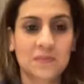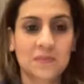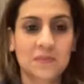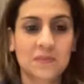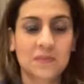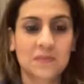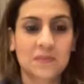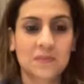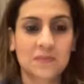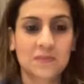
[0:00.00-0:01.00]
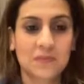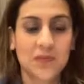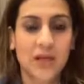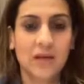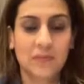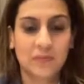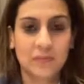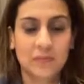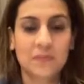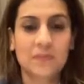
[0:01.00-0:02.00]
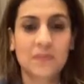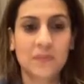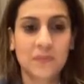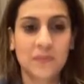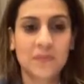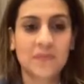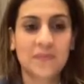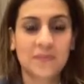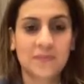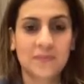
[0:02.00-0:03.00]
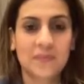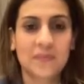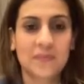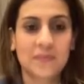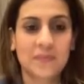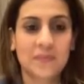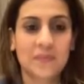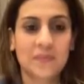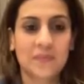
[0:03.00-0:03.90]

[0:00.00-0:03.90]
(silent)